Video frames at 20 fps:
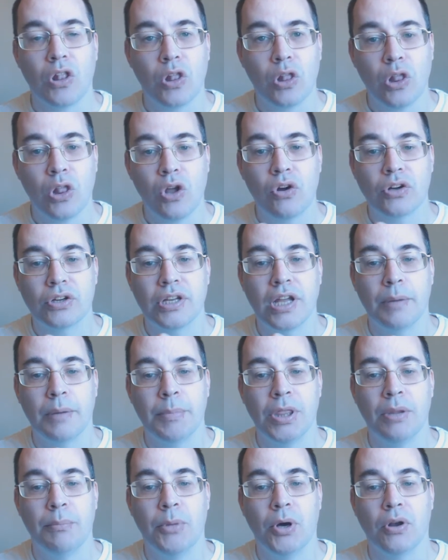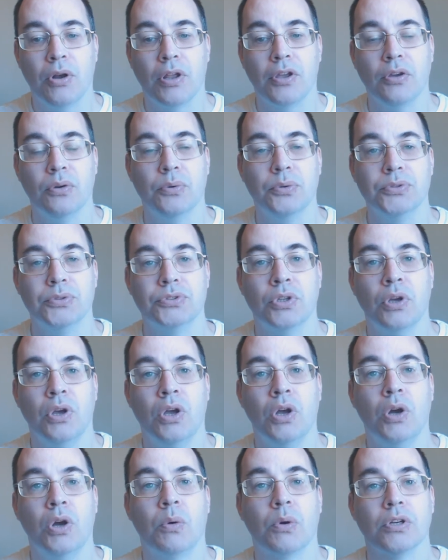locked up in the molecules,
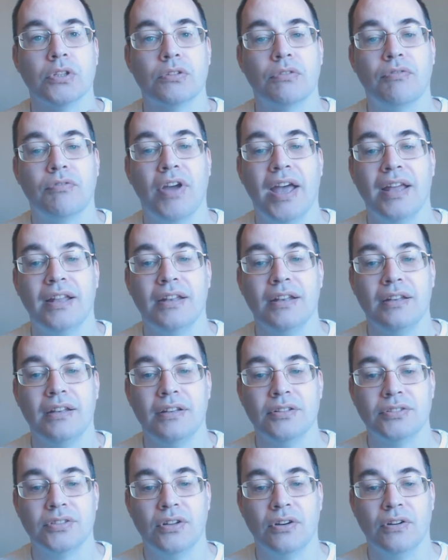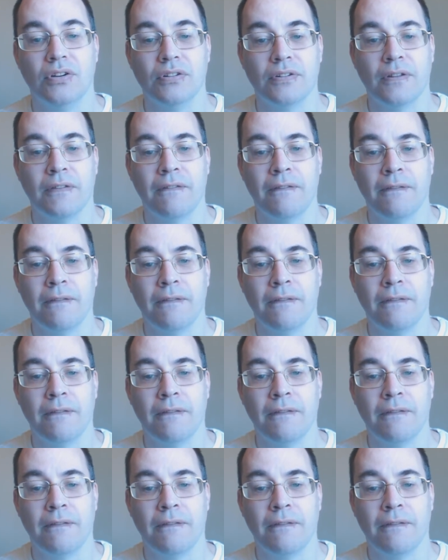whereas fat does not.